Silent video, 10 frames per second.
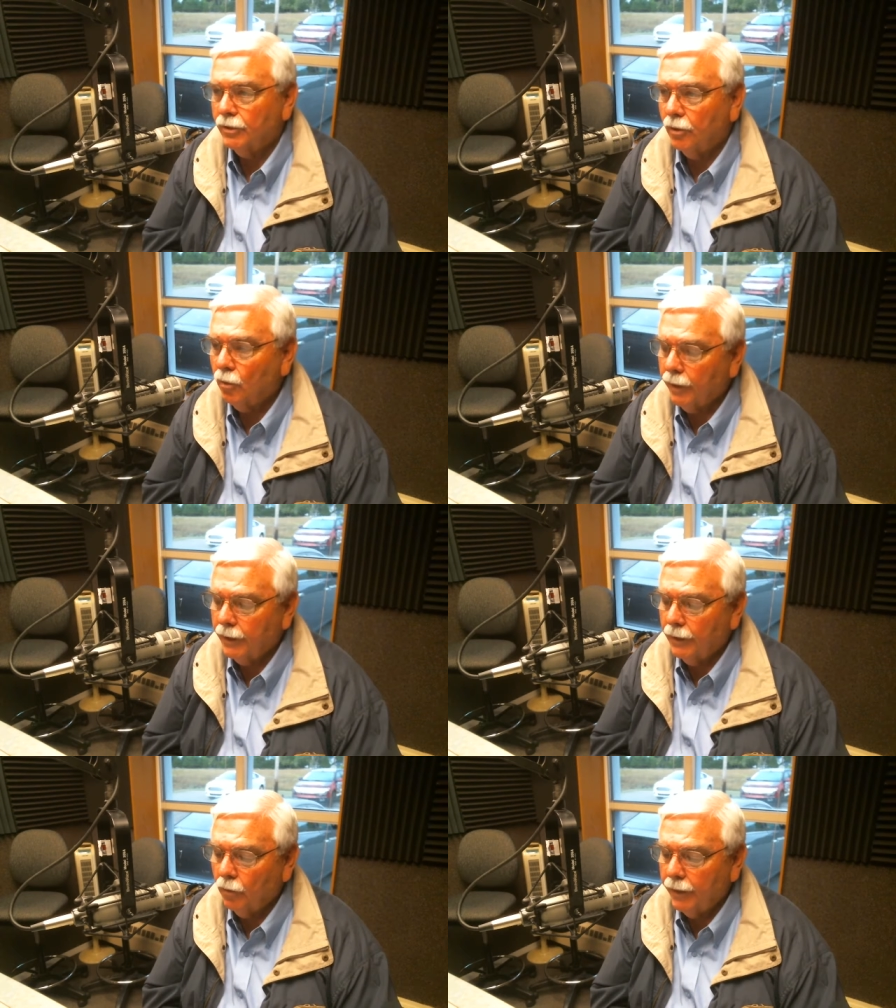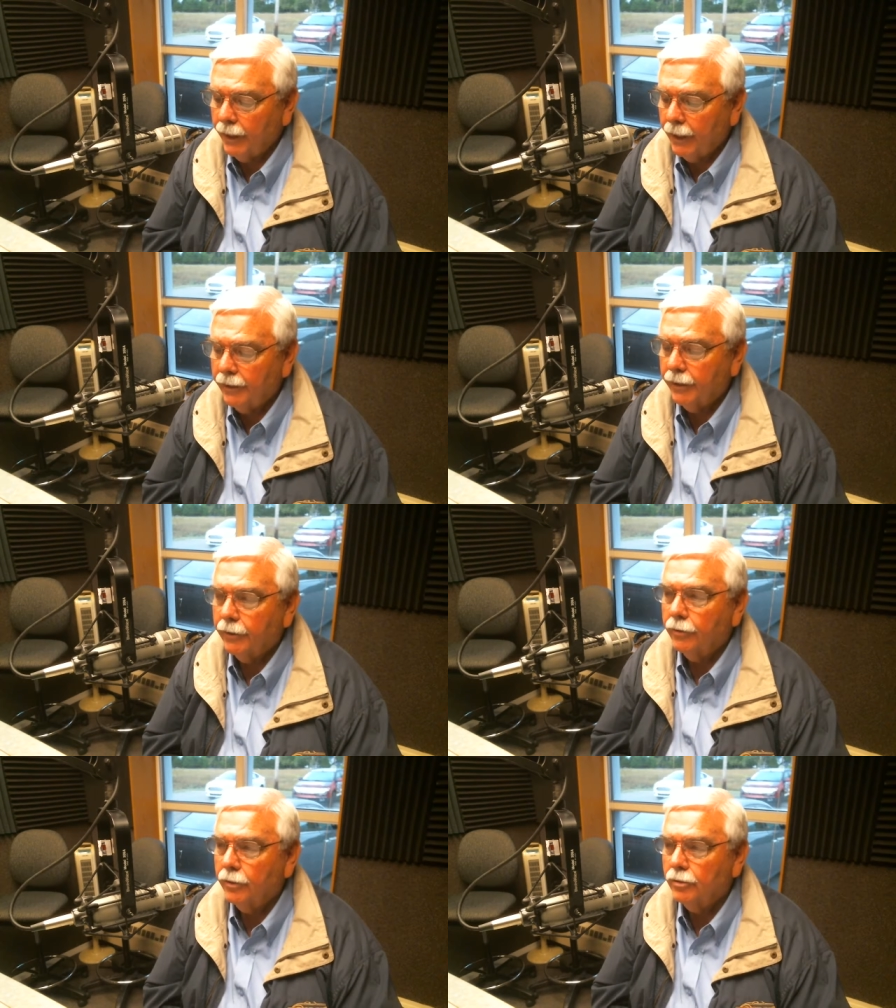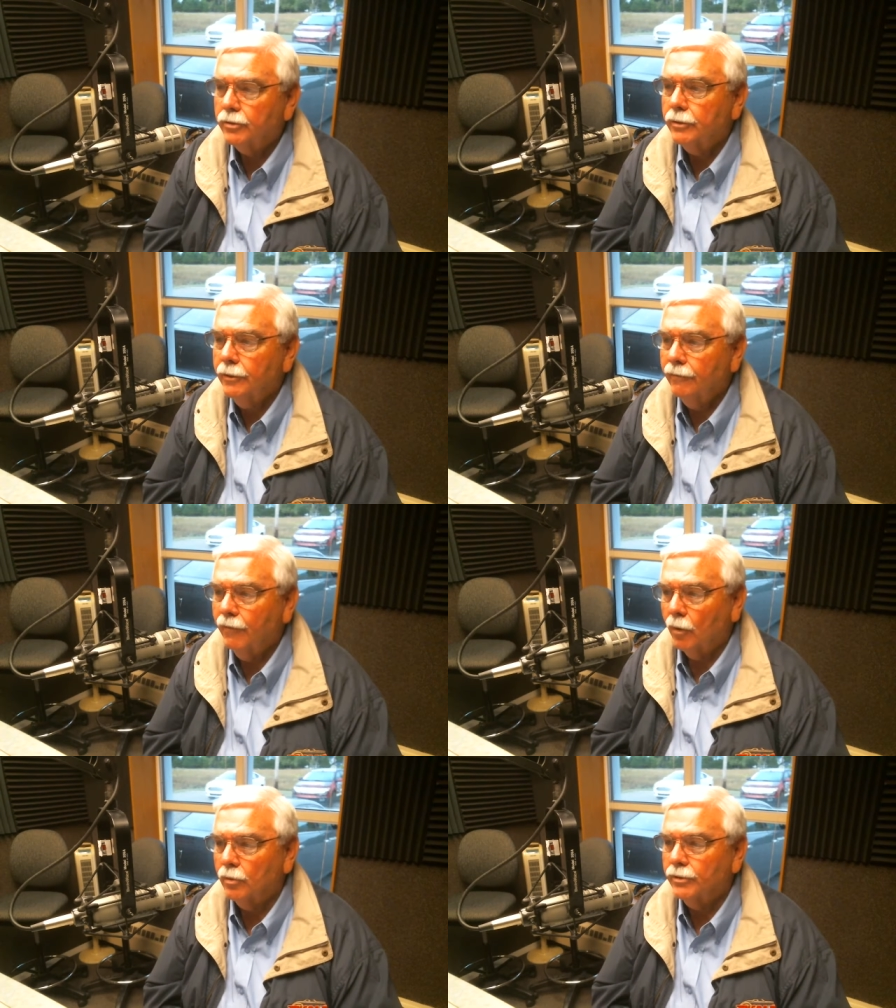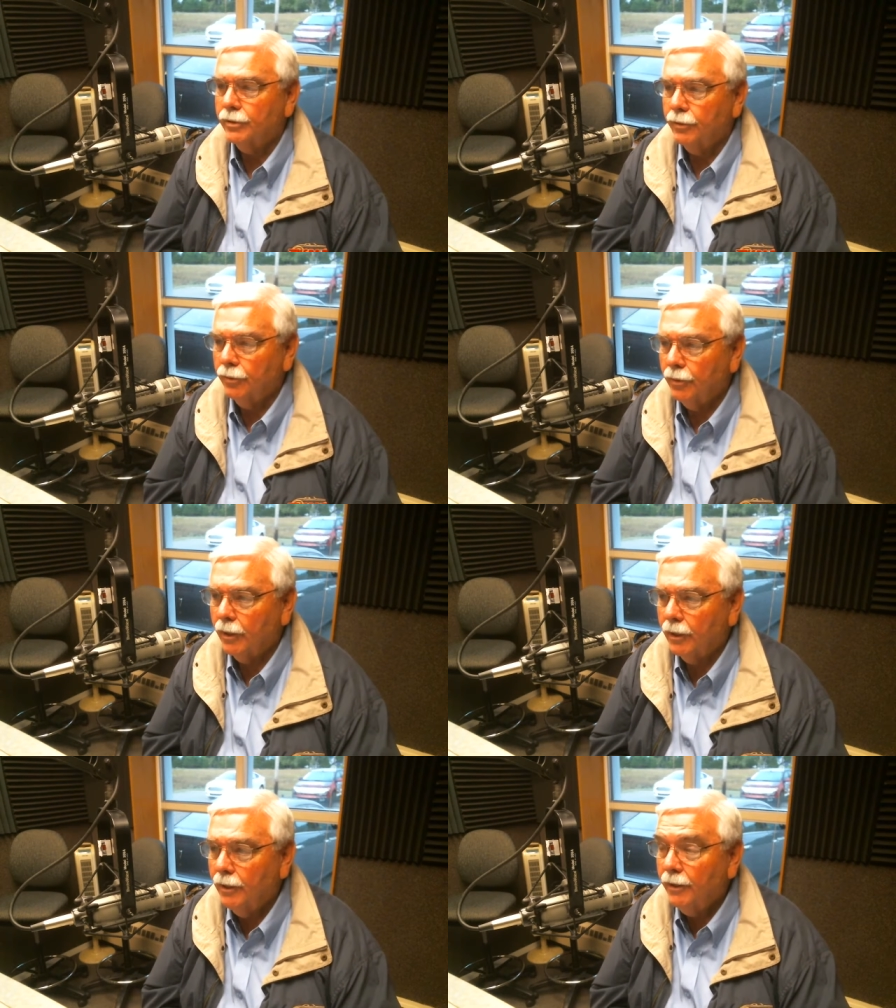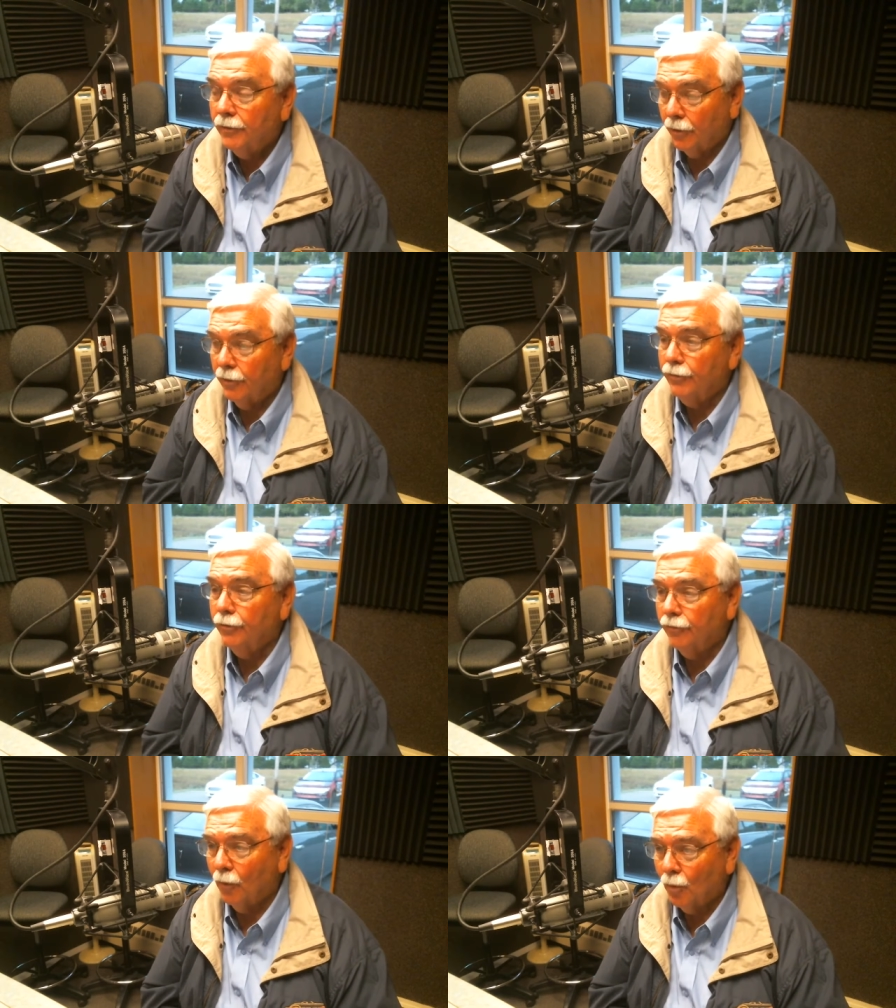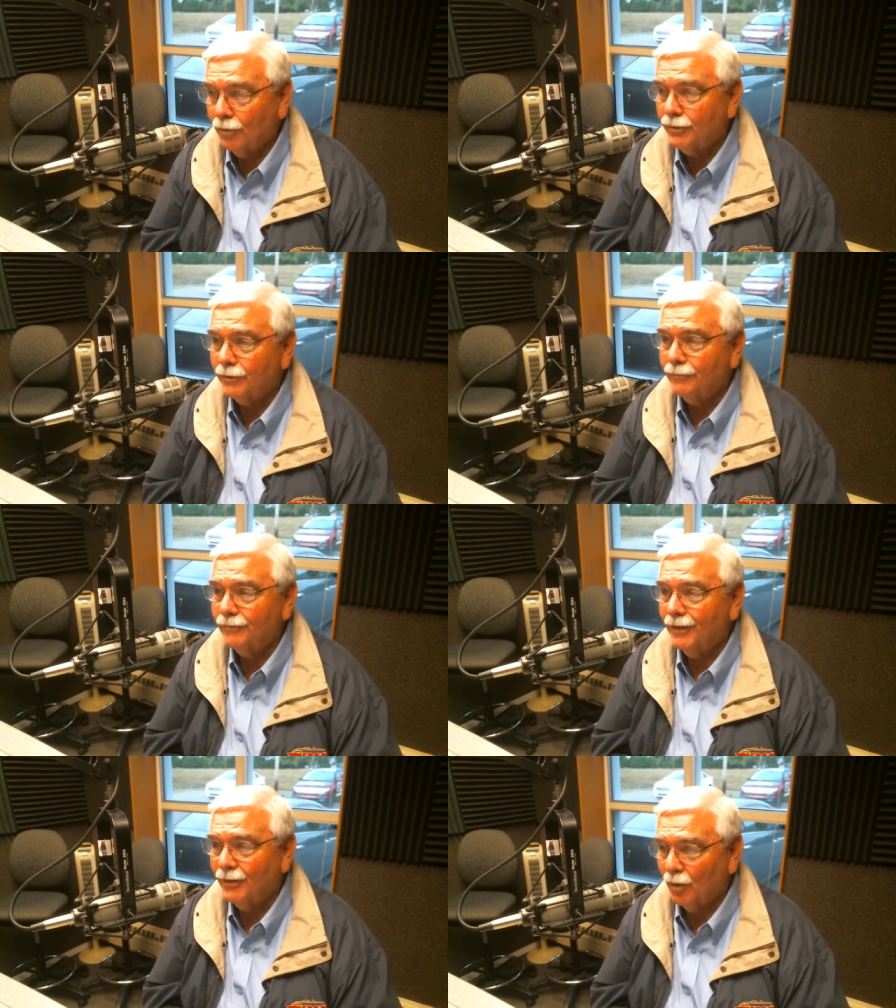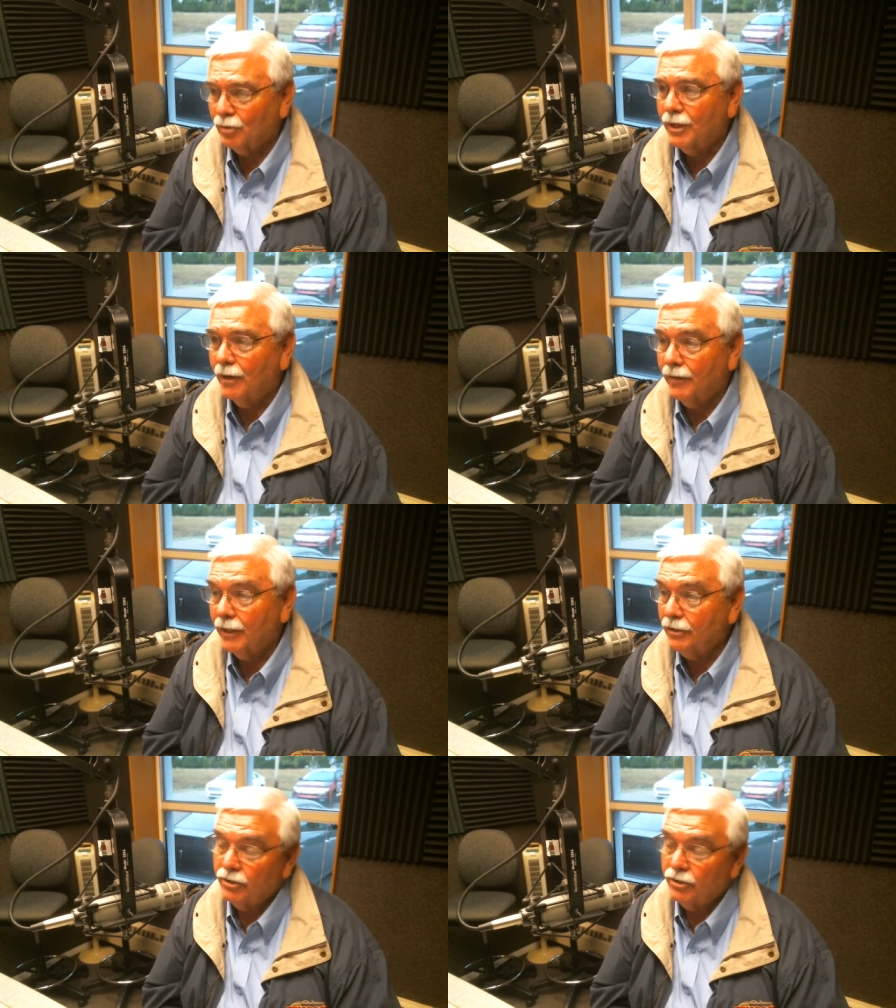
you know, we need to introduce folks to 32 Fords and those kind of things.